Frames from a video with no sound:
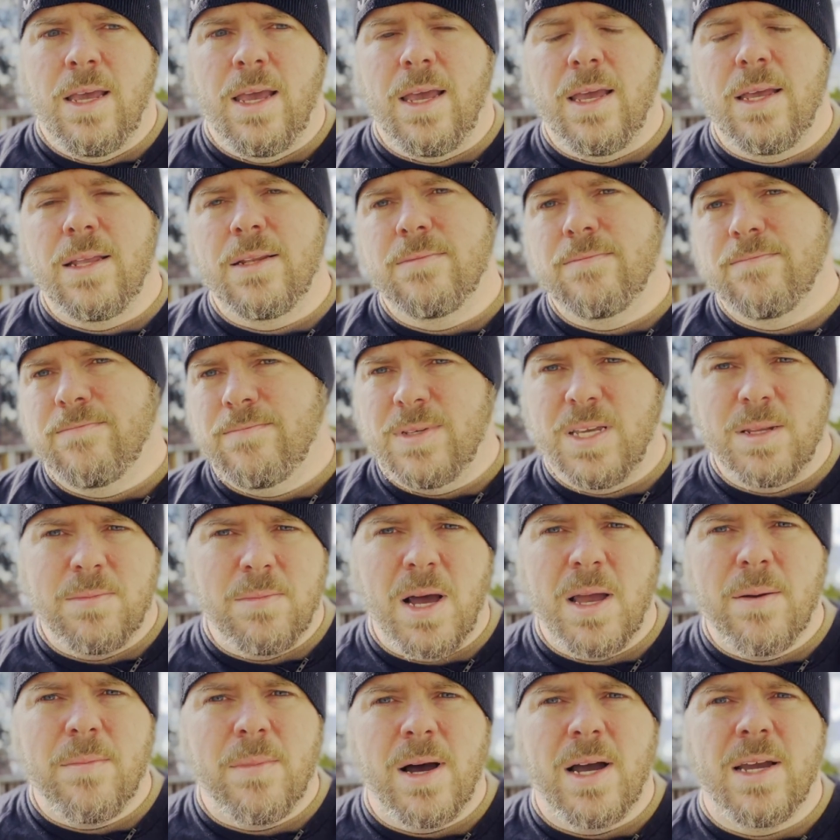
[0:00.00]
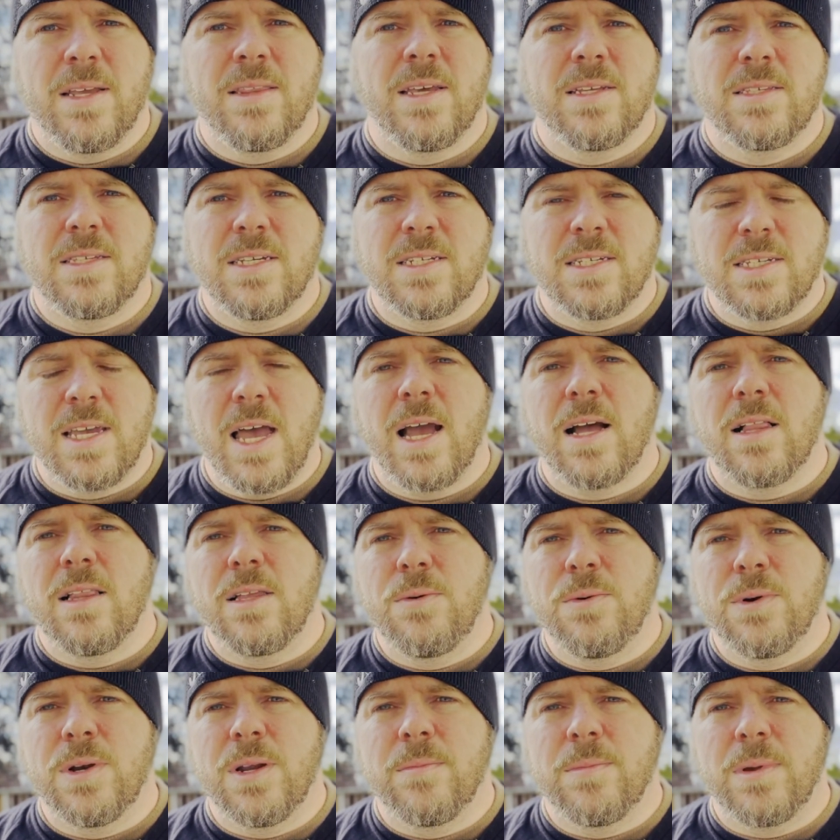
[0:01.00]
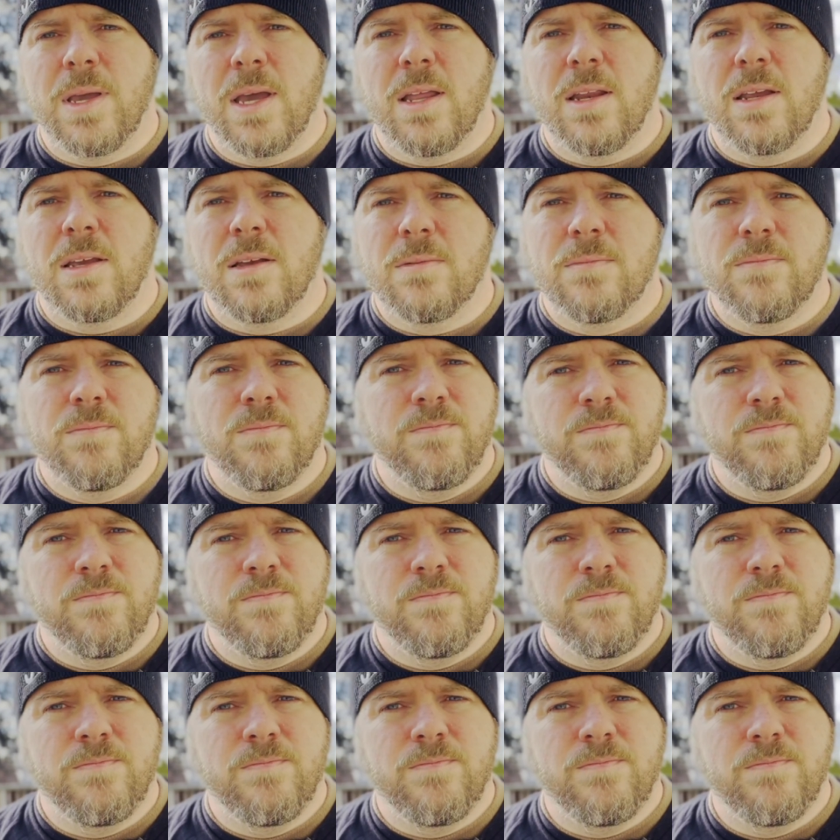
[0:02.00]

And in my mind, that's exactly what I'm getting.